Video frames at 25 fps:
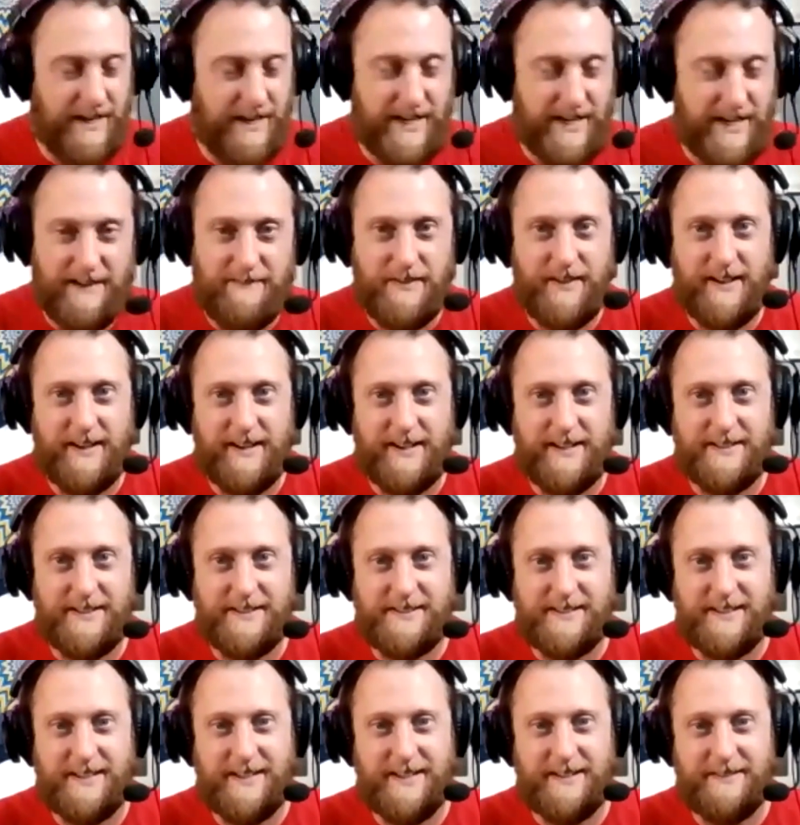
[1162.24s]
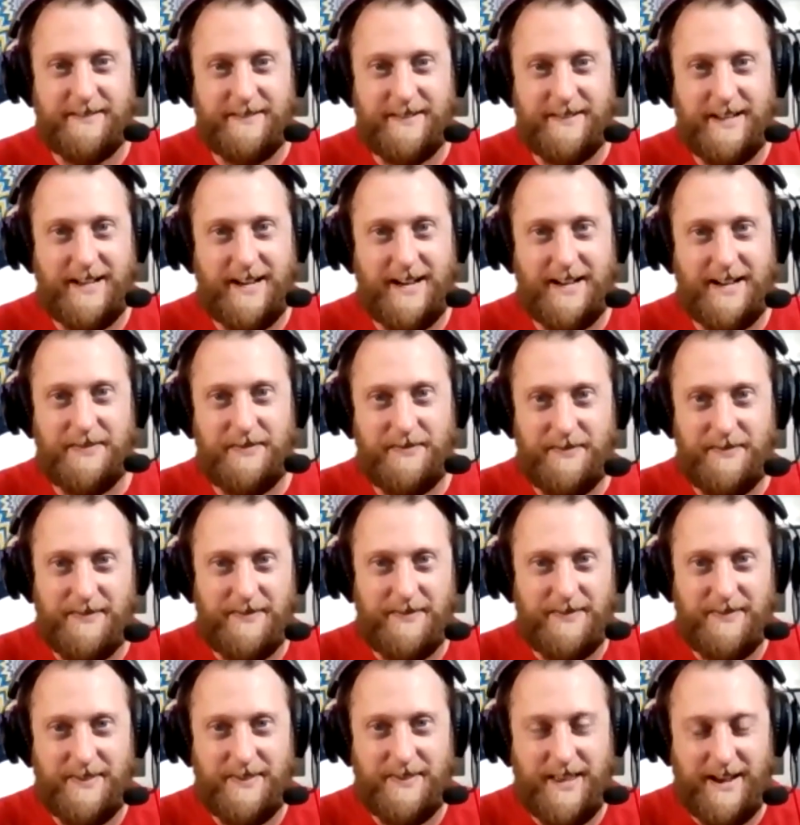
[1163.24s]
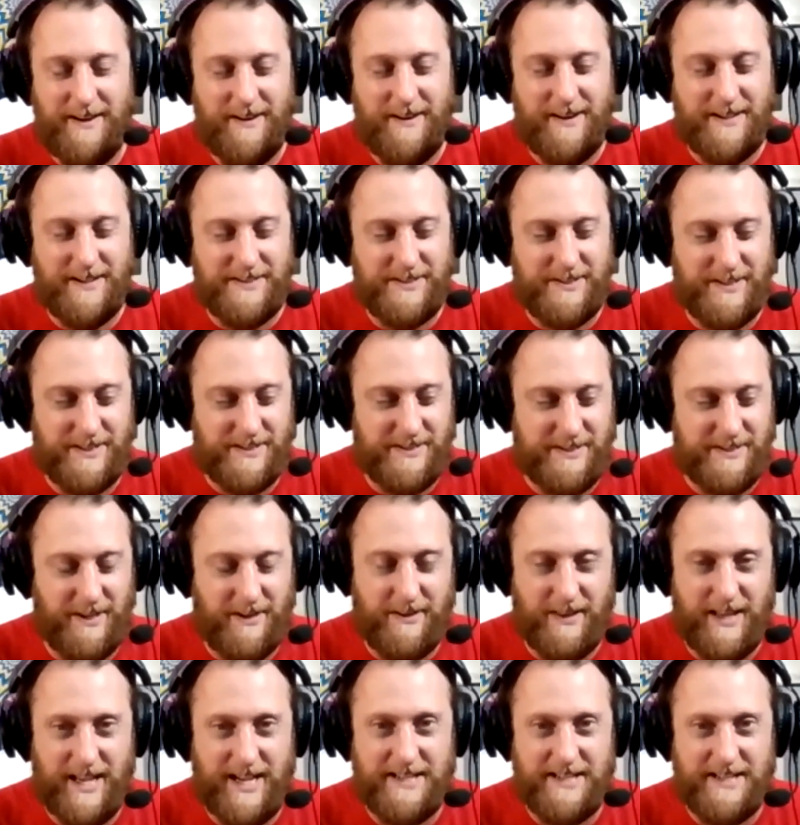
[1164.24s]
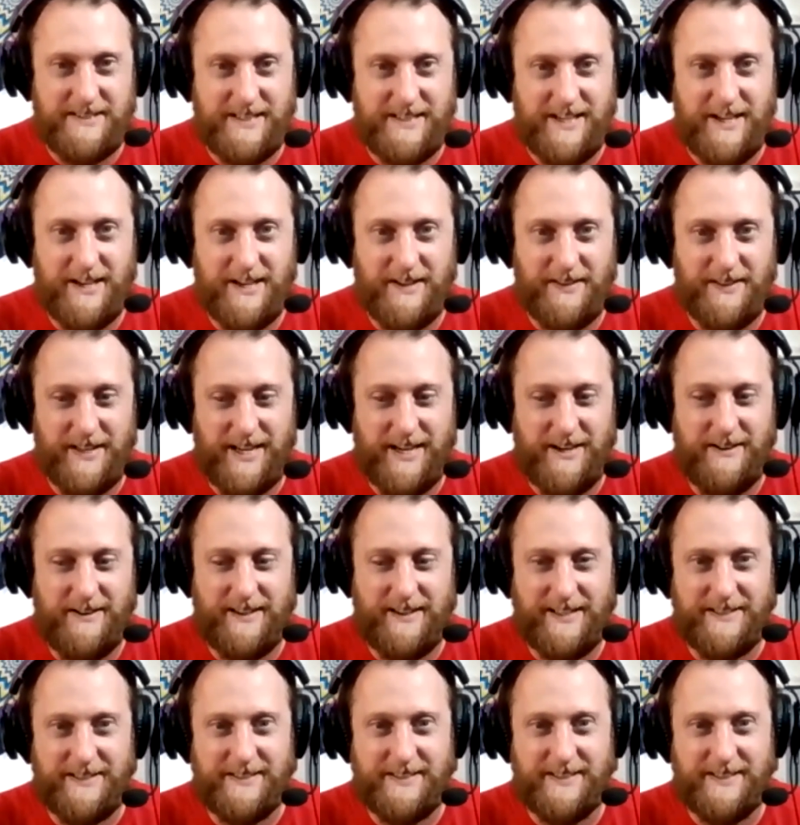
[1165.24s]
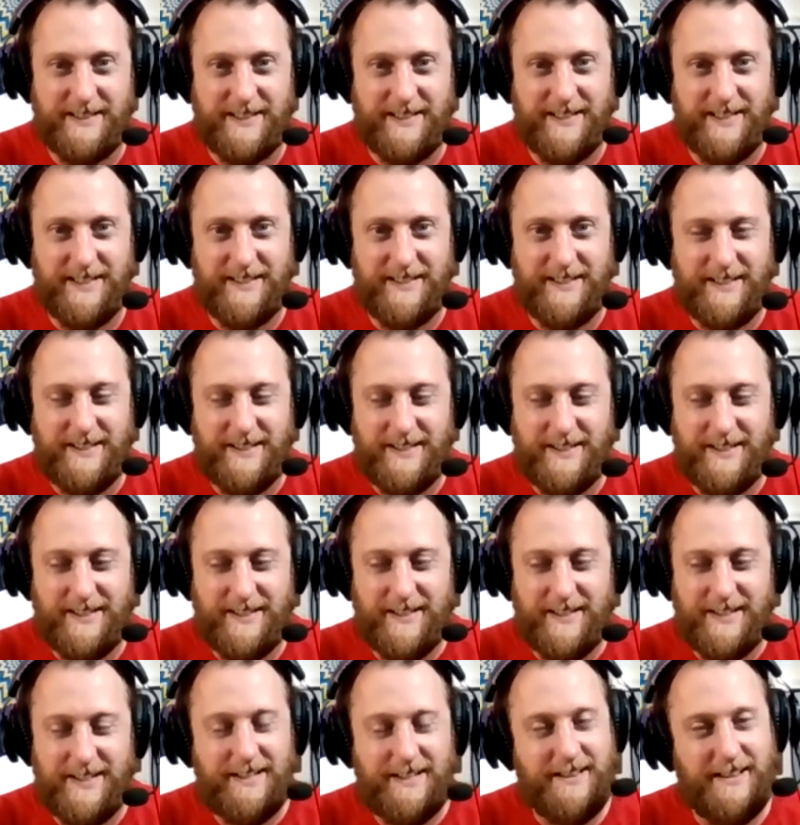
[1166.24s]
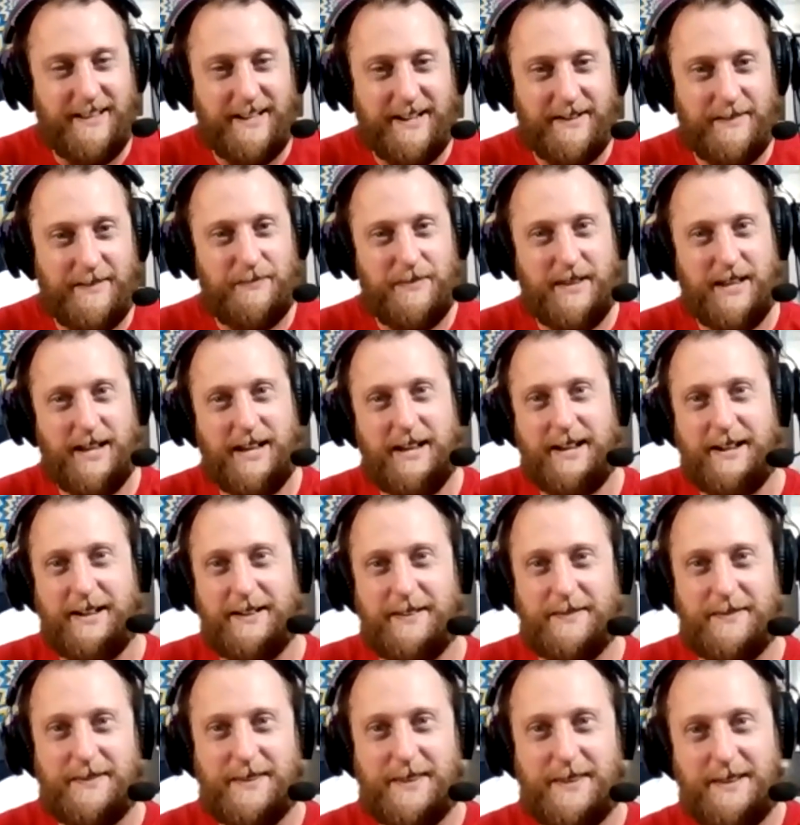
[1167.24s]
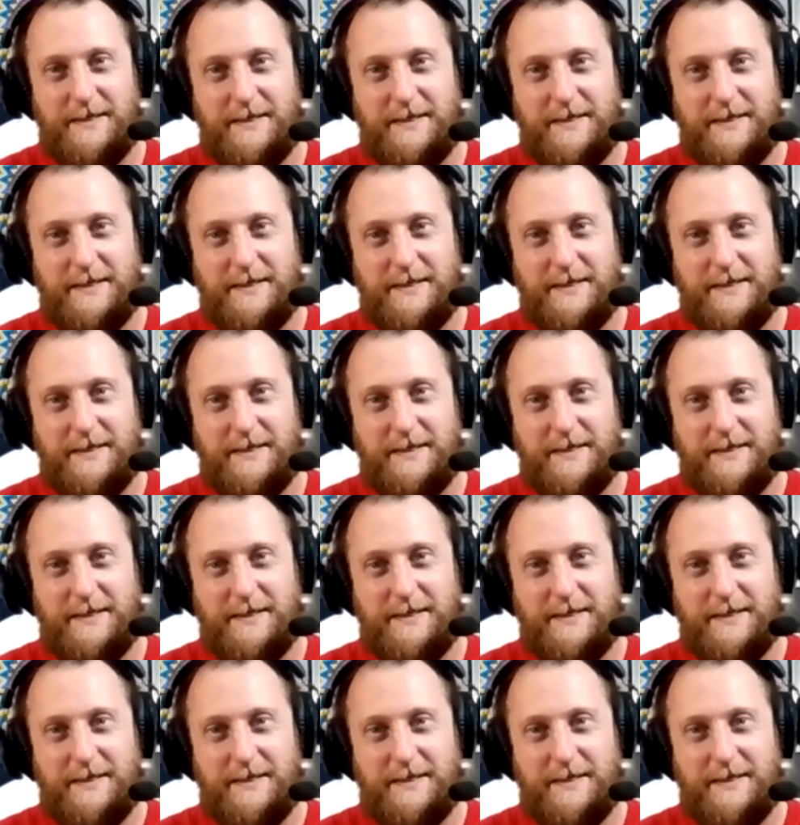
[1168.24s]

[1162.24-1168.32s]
yeah everything is like not there it's just all i see on there is uh like i